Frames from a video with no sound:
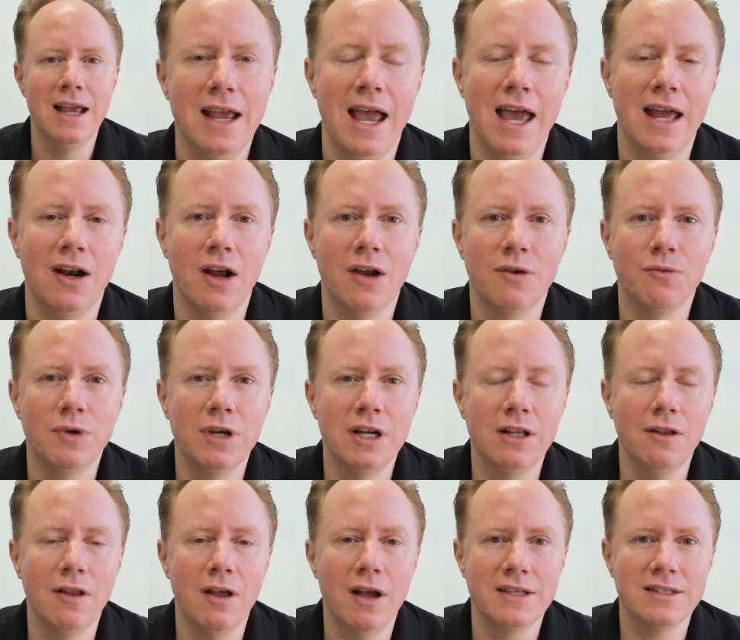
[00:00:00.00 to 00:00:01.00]
And I
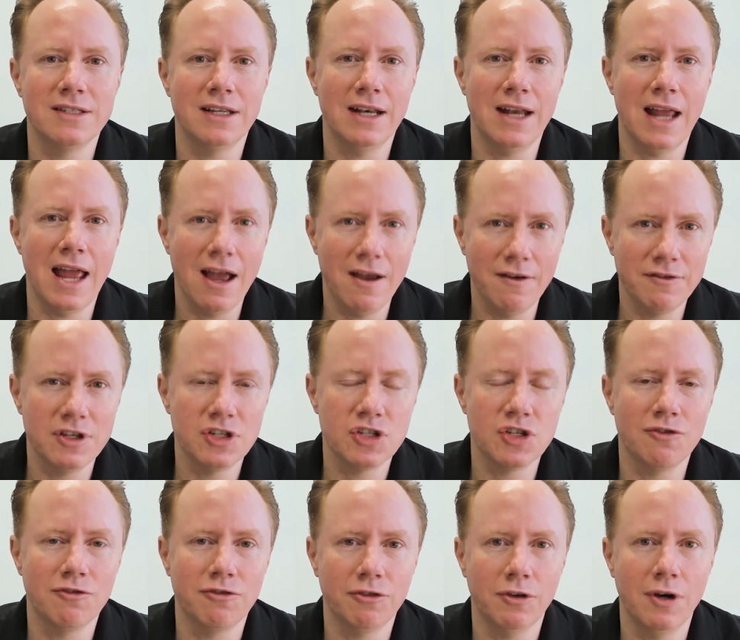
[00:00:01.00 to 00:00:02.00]
realized that our
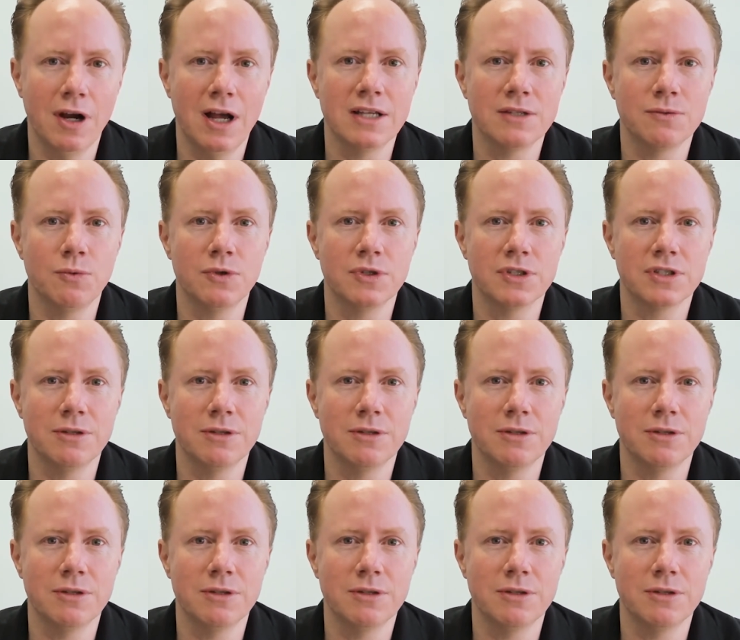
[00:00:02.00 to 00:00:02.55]
vision for us was